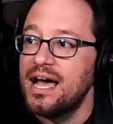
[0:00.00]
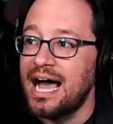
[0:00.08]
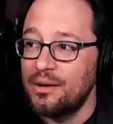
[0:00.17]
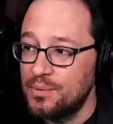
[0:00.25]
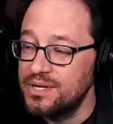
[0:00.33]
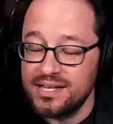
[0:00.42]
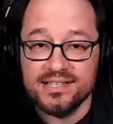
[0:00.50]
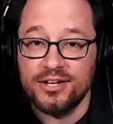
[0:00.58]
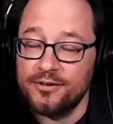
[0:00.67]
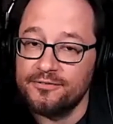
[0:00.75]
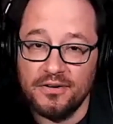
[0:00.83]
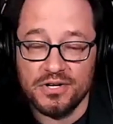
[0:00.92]
I would
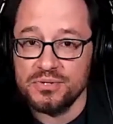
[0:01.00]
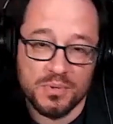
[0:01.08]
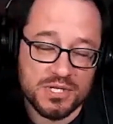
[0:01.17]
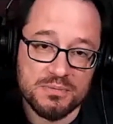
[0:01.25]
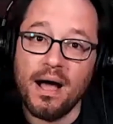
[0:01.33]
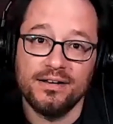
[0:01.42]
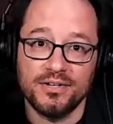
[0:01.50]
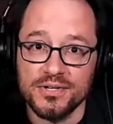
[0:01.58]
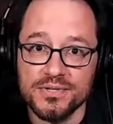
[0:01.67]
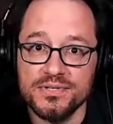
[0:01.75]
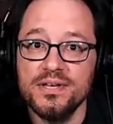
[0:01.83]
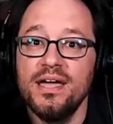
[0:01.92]
consider first
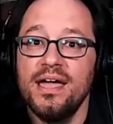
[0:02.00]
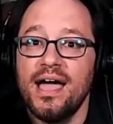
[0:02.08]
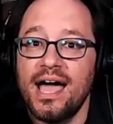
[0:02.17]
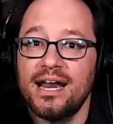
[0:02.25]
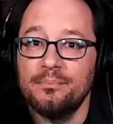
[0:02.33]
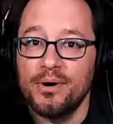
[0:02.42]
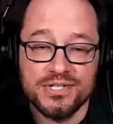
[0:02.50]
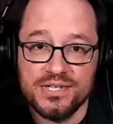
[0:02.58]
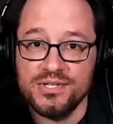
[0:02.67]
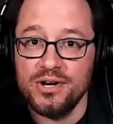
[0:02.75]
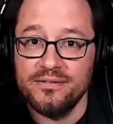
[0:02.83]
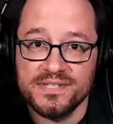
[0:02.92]
responders and
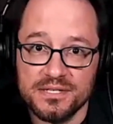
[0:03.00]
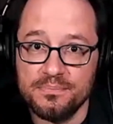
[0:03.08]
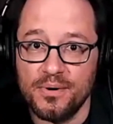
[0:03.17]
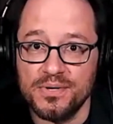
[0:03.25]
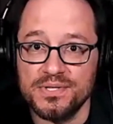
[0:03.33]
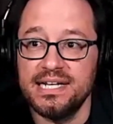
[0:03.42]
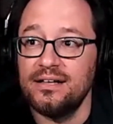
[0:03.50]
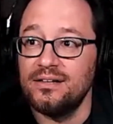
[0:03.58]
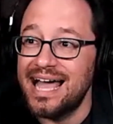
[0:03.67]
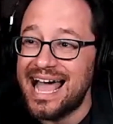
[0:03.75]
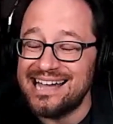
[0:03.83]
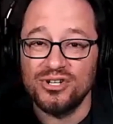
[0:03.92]
emergency services
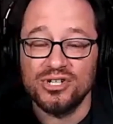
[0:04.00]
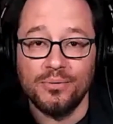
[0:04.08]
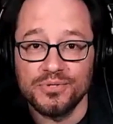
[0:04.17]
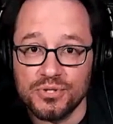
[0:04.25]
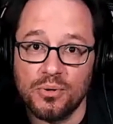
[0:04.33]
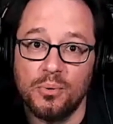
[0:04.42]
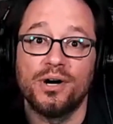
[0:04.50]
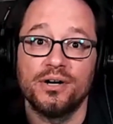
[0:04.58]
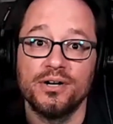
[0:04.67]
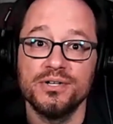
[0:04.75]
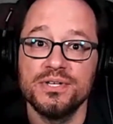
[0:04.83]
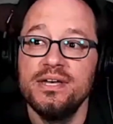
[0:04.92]
personnel, agricultural
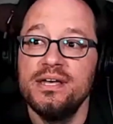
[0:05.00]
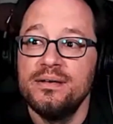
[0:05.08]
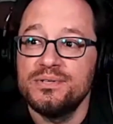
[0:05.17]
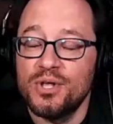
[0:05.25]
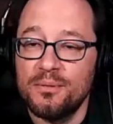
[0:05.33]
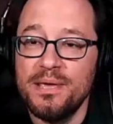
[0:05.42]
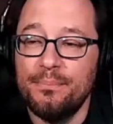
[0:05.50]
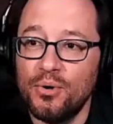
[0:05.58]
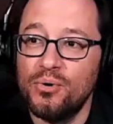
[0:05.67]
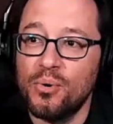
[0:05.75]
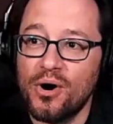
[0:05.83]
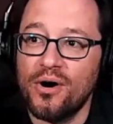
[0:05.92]
workers. So the
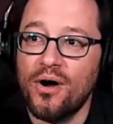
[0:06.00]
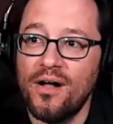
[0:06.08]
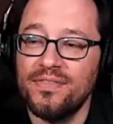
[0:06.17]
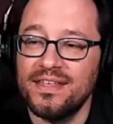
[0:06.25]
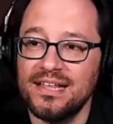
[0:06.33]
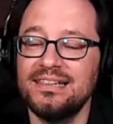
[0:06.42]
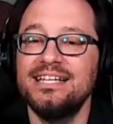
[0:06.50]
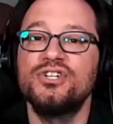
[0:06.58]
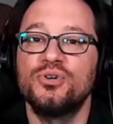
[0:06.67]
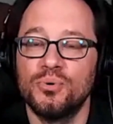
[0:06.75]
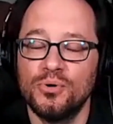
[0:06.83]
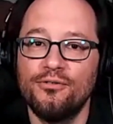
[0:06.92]
people who are on the
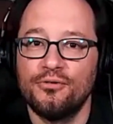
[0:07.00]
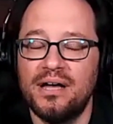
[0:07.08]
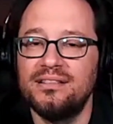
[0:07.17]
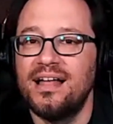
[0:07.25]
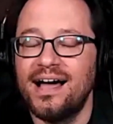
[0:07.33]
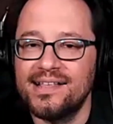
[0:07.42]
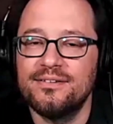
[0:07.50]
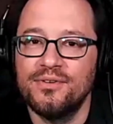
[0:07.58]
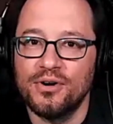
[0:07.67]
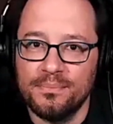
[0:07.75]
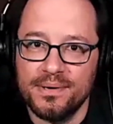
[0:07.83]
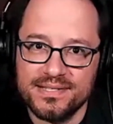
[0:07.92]
literal front lines of
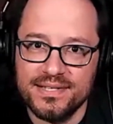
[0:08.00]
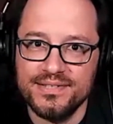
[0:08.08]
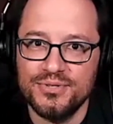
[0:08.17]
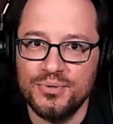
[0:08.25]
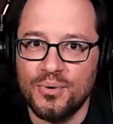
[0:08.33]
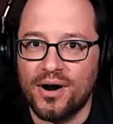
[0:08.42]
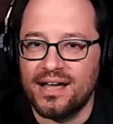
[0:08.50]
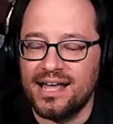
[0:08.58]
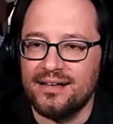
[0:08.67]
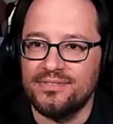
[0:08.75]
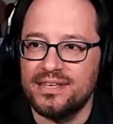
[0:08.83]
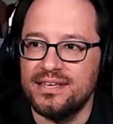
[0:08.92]
your business, who are
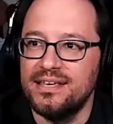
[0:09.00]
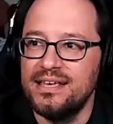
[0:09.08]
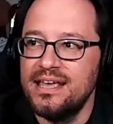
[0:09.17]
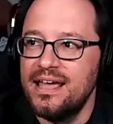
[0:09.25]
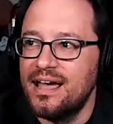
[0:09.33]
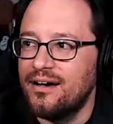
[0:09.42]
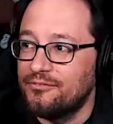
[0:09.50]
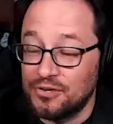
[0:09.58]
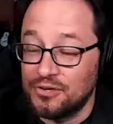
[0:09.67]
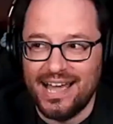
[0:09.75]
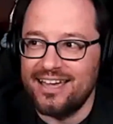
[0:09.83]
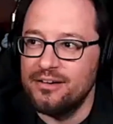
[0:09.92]
kind of the
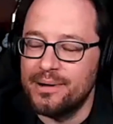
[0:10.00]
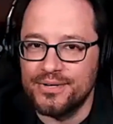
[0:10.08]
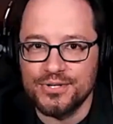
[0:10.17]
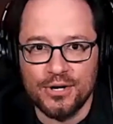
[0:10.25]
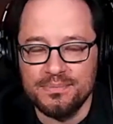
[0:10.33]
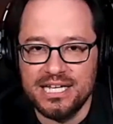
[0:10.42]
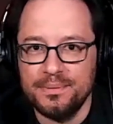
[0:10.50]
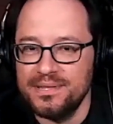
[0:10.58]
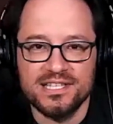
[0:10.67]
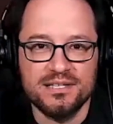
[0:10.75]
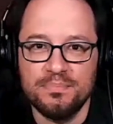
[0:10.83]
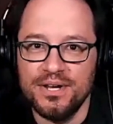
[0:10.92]
for lack of a better term, tip of
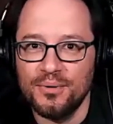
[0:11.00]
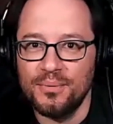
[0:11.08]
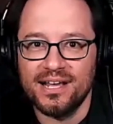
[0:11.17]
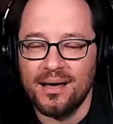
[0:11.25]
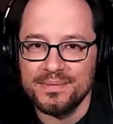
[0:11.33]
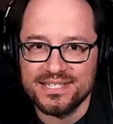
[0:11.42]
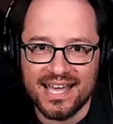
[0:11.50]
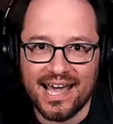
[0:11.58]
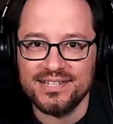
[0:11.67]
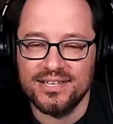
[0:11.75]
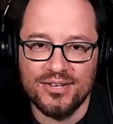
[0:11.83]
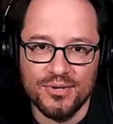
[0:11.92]
the spear when it comes to
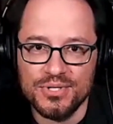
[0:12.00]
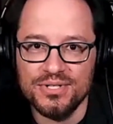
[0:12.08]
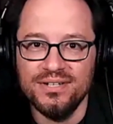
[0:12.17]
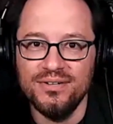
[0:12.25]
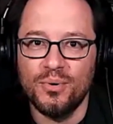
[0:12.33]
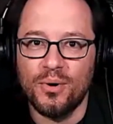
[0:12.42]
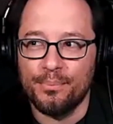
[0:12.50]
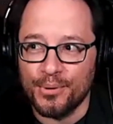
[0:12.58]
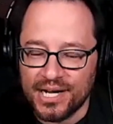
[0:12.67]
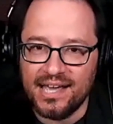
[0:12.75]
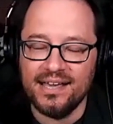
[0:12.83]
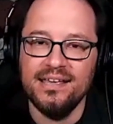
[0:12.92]
execution, who are
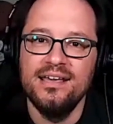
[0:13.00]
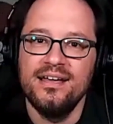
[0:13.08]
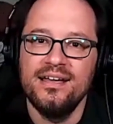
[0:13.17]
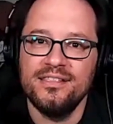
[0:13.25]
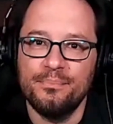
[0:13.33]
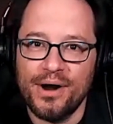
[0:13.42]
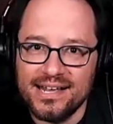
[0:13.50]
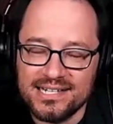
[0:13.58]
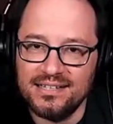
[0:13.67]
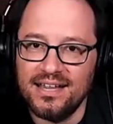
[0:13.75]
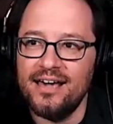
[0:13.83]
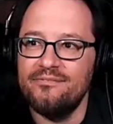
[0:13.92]
bringing the brand
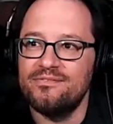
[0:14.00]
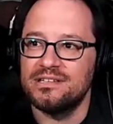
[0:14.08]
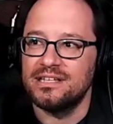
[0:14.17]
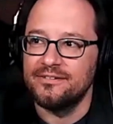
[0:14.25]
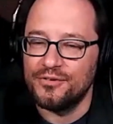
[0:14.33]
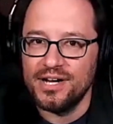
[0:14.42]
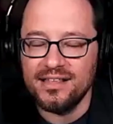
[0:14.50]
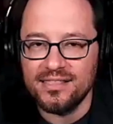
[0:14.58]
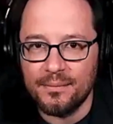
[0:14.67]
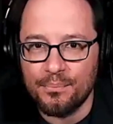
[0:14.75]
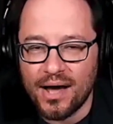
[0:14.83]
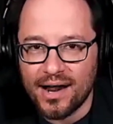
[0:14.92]
to life, delivering
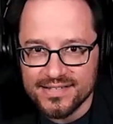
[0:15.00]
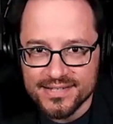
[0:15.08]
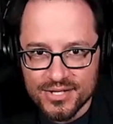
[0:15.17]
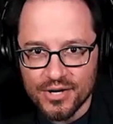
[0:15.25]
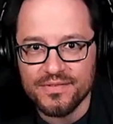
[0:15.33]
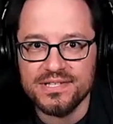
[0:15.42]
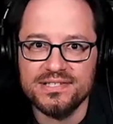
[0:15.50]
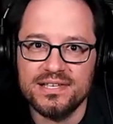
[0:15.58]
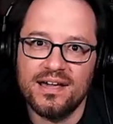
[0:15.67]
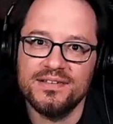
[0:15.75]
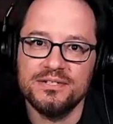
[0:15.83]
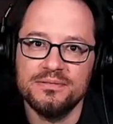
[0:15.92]
the products and services
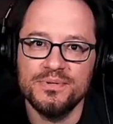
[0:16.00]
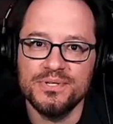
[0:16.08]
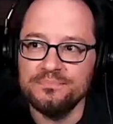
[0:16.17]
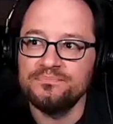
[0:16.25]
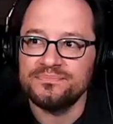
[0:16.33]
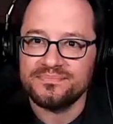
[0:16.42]
to customers.